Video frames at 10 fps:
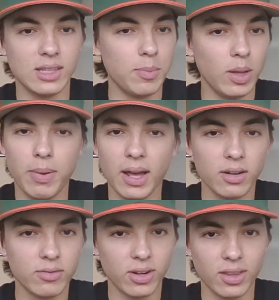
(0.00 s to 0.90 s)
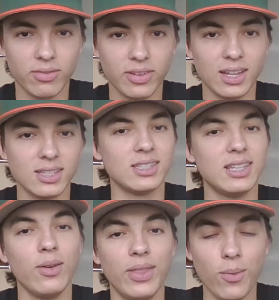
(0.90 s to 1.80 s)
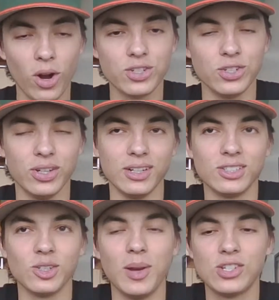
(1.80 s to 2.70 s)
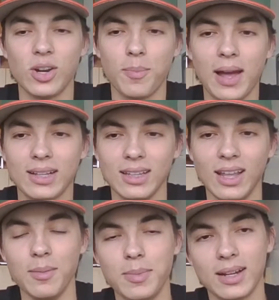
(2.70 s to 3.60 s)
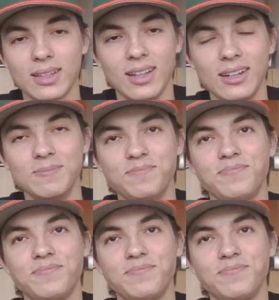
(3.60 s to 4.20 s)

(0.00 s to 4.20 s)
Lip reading: They play better in front of the fans. They want you here. So make sure to pack the light. Pack the light.